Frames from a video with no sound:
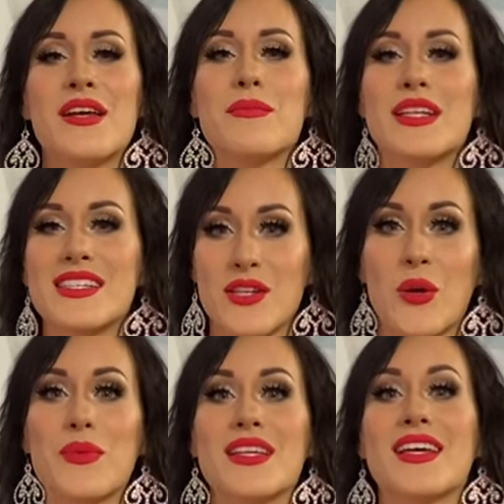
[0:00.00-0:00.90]
please
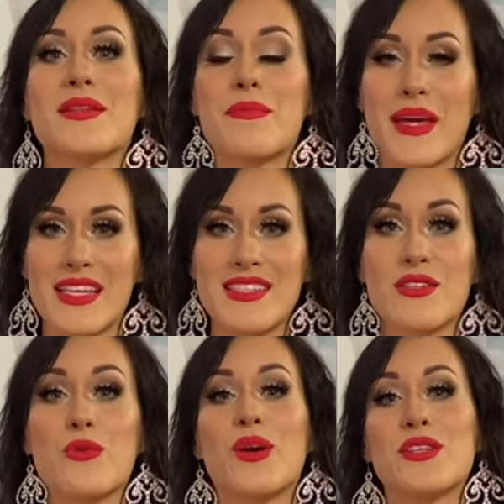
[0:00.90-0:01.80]
copy it and paste it
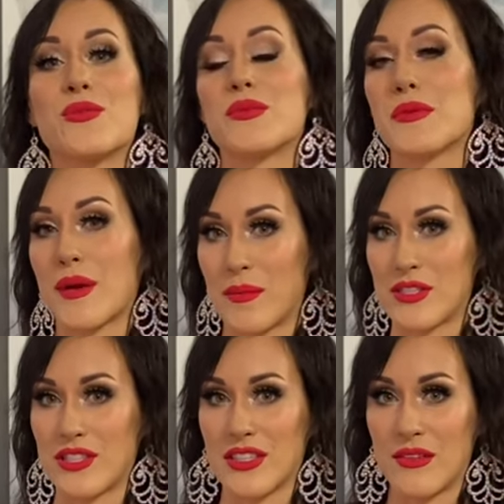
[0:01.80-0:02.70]
when you will be
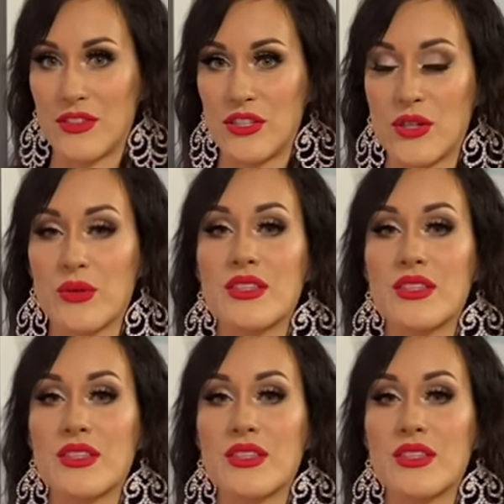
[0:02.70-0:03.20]
publishing the video.